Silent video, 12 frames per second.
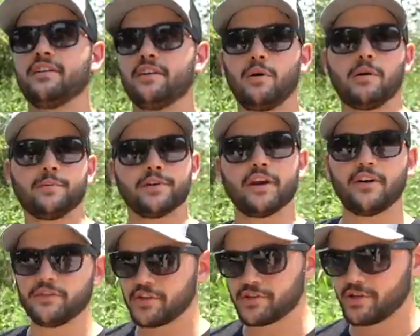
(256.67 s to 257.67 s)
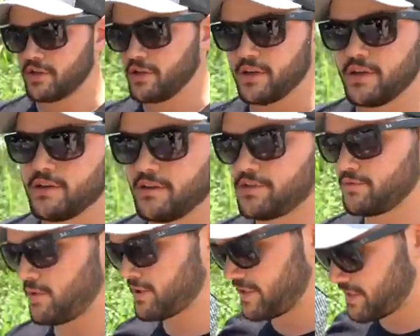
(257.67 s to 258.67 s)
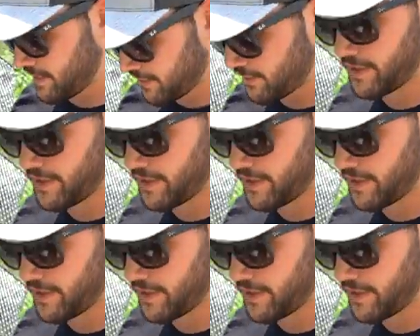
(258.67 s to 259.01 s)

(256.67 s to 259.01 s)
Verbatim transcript: You're welcome, crawfish. Let's walk these down the